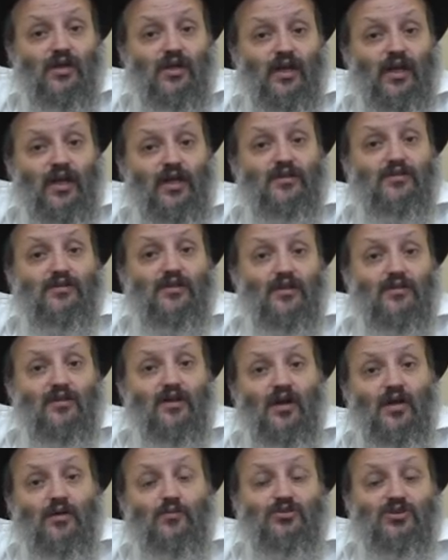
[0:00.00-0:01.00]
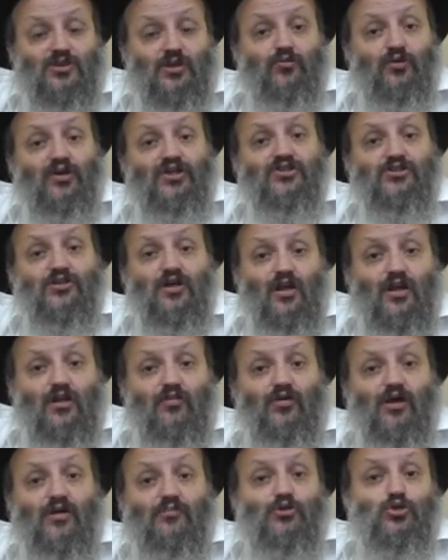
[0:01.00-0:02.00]
and at that time was a great scholar,
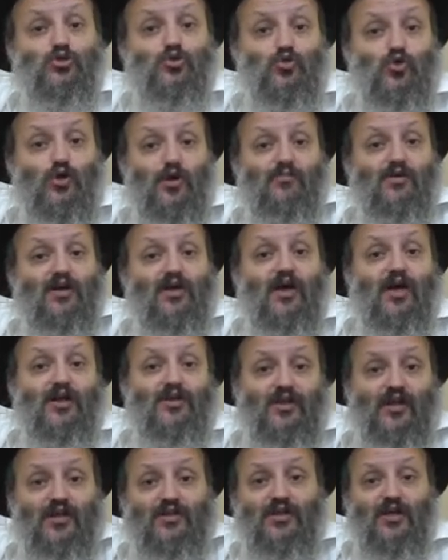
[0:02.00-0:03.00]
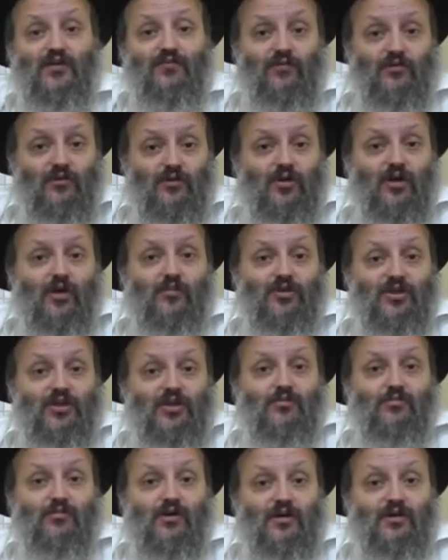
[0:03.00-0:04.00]
Rabbi Shua Bechananya, if you look up the
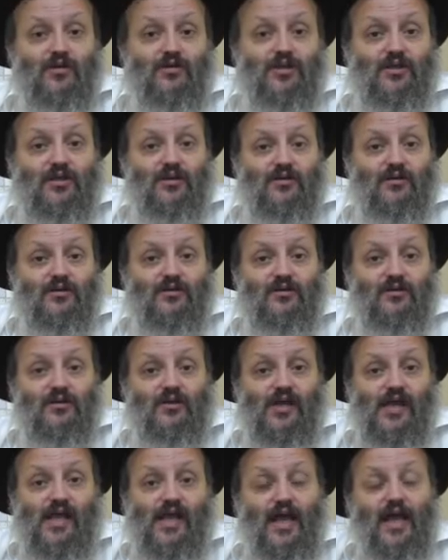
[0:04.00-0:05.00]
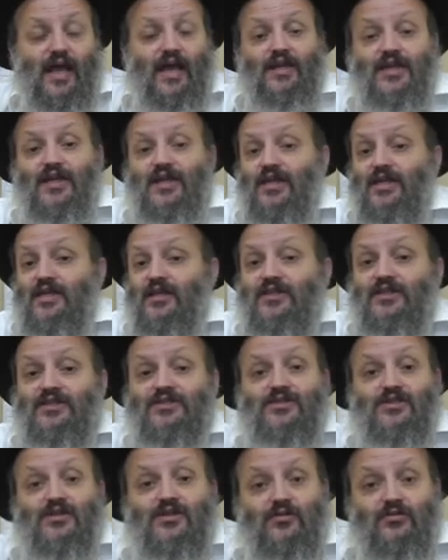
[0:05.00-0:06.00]
Gemara there. And he
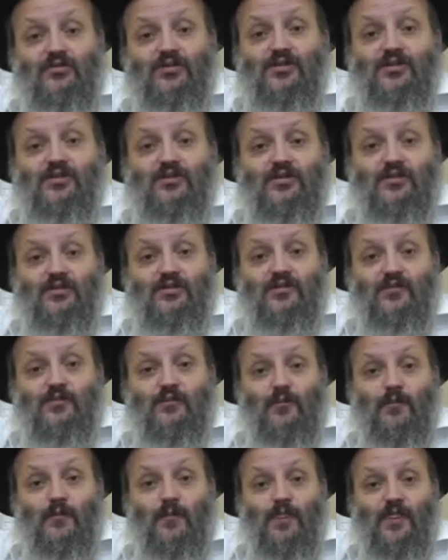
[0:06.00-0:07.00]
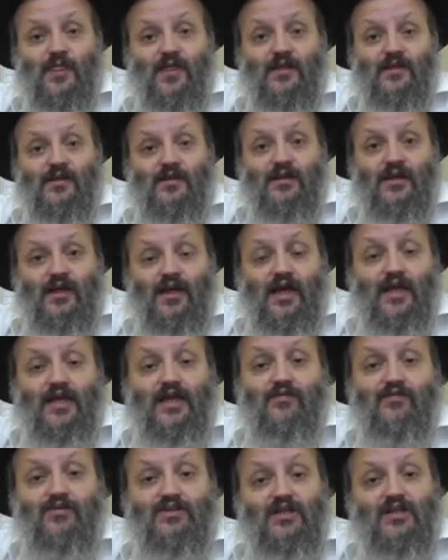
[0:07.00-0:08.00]
disagreed. And
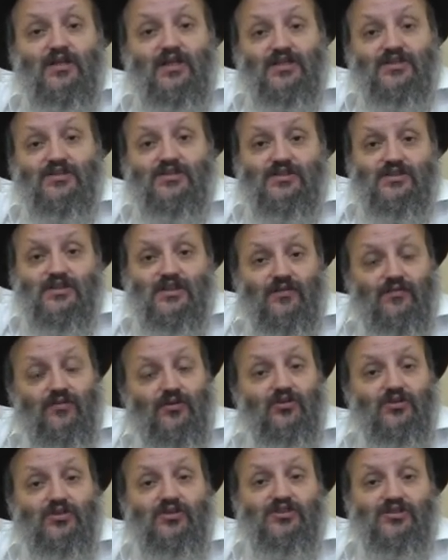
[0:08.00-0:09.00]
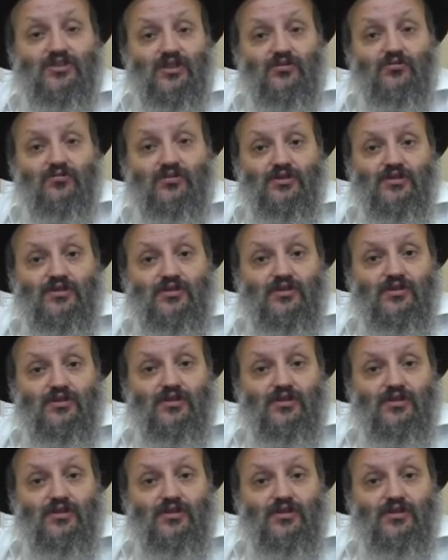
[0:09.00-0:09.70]
nevertheless, even though he disagreed,